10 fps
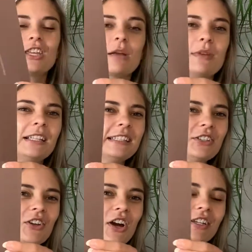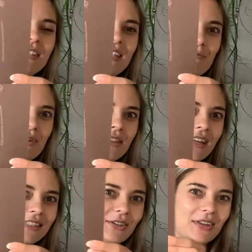can be a little hard to see, but
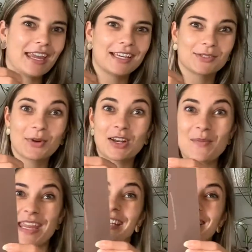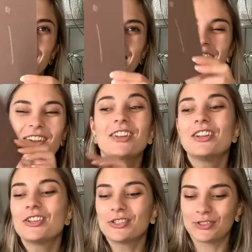that's okay because we're going to make it stand out
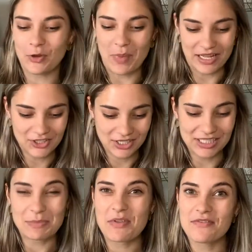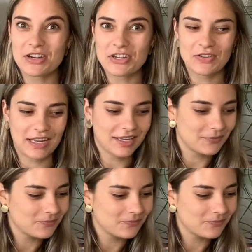so much. It's going to be very unique.